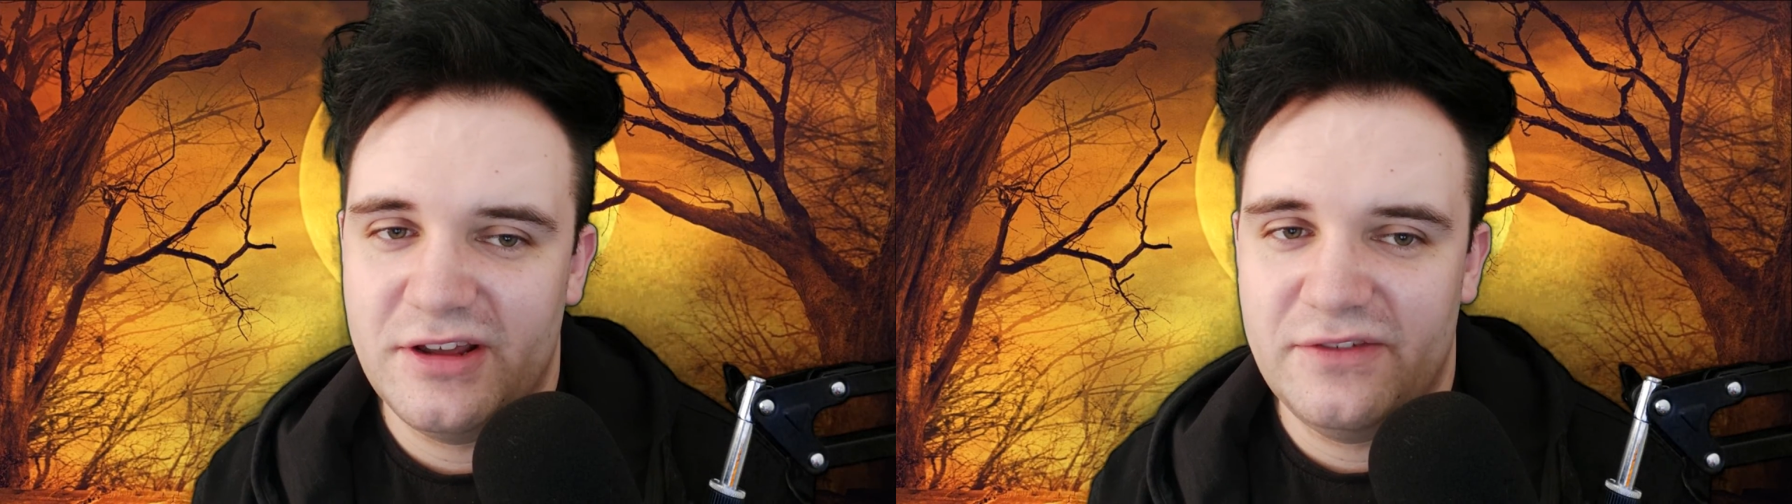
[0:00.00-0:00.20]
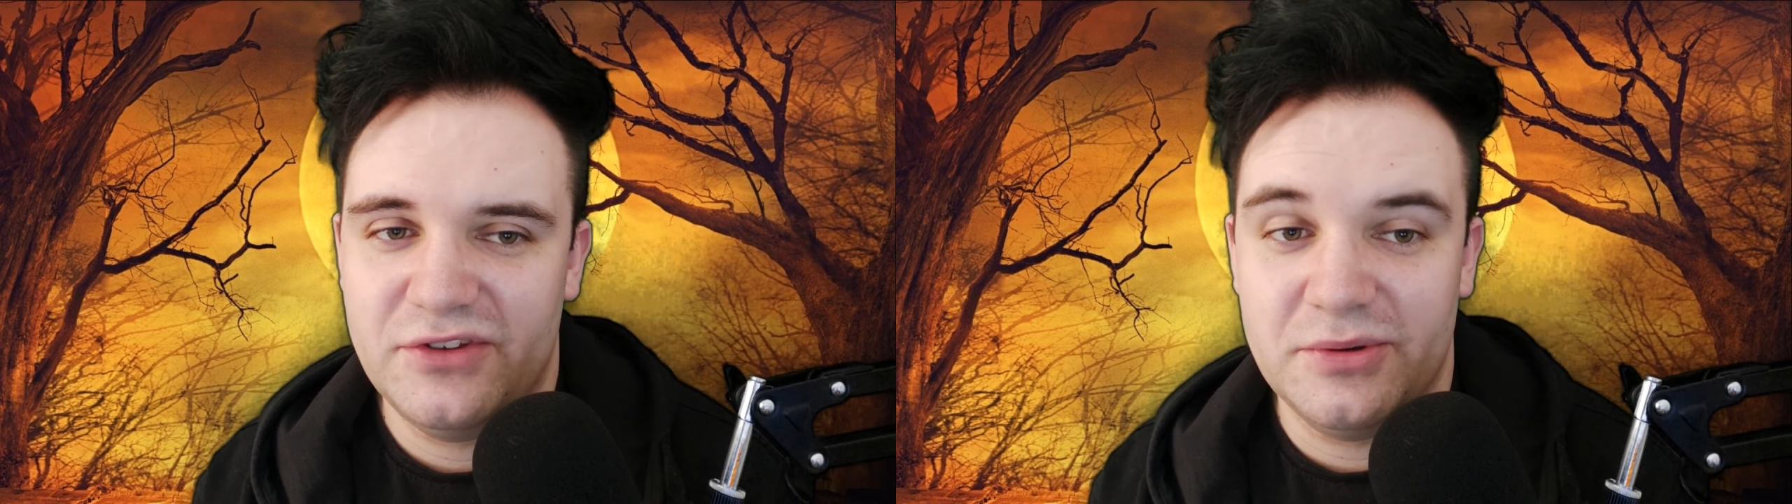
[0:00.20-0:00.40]

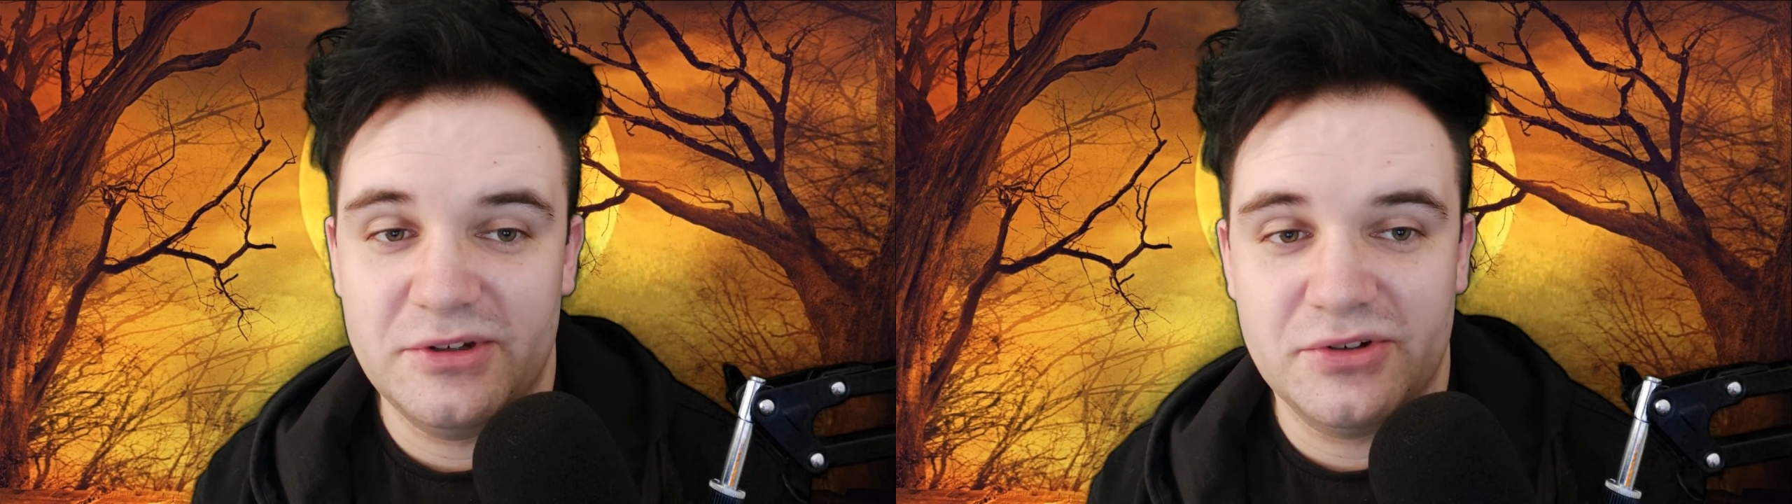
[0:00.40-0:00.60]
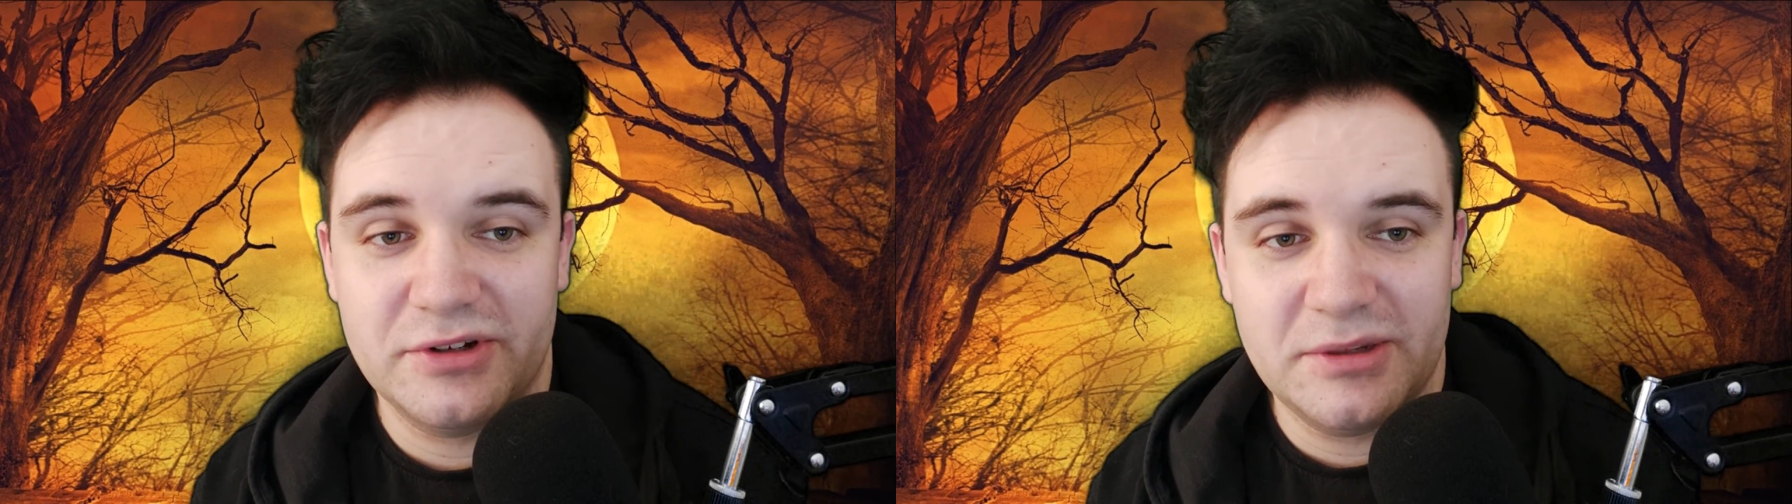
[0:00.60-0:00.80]
If you
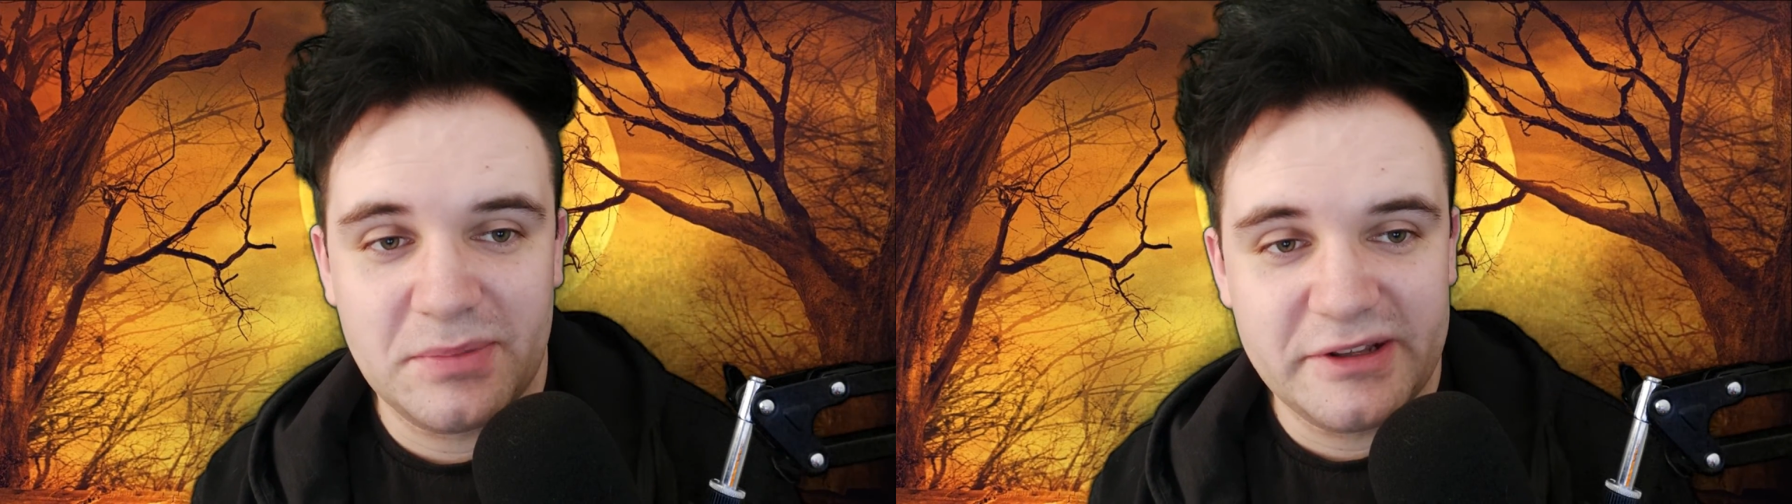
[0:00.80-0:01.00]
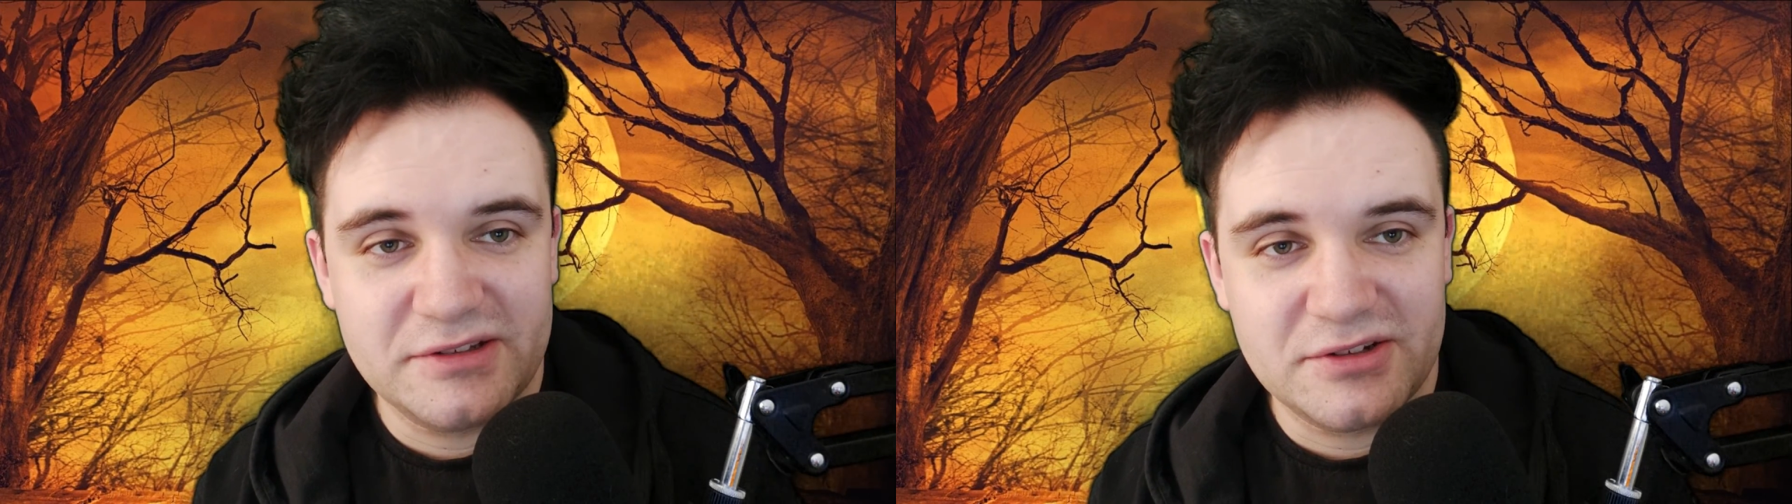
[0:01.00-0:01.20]
enjoyed,
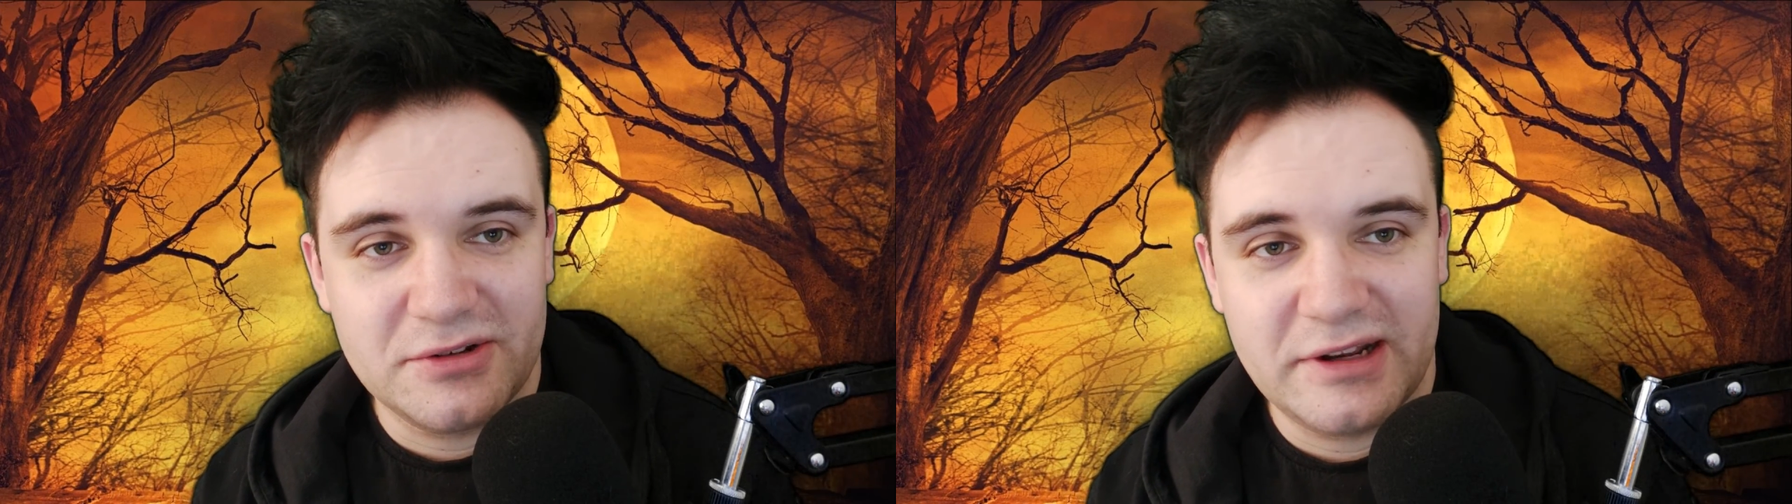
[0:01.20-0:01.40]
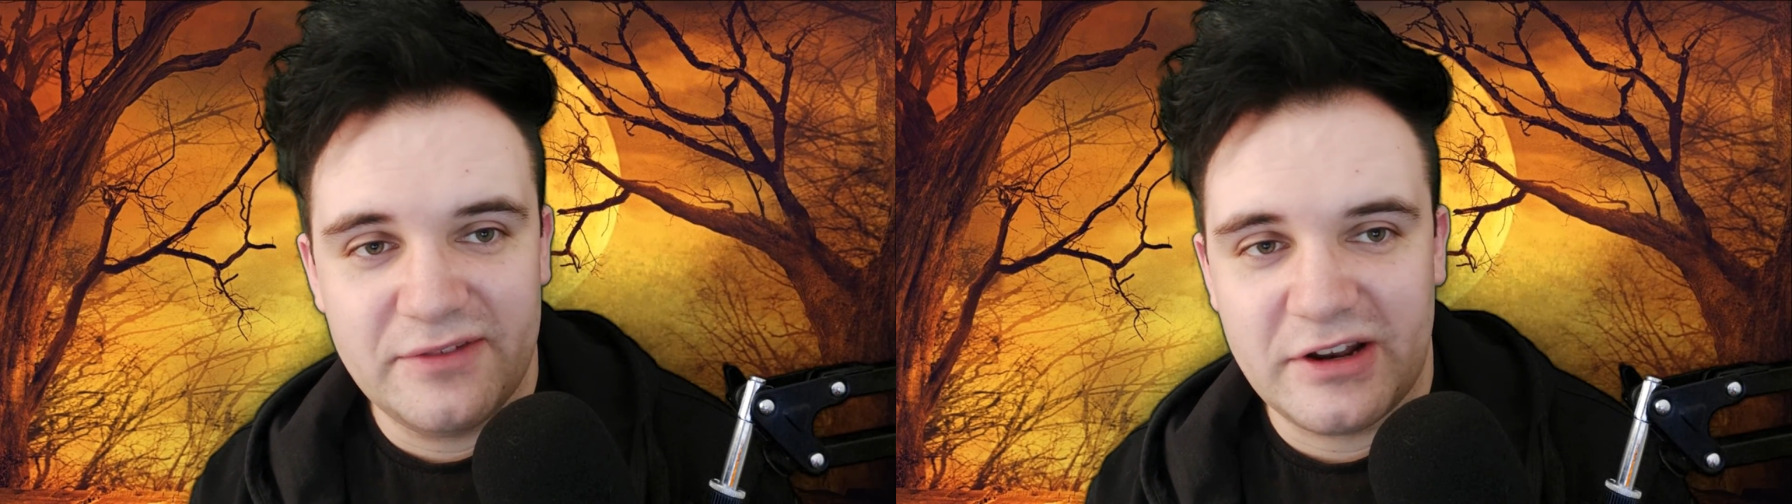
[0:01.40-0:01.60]
please do leave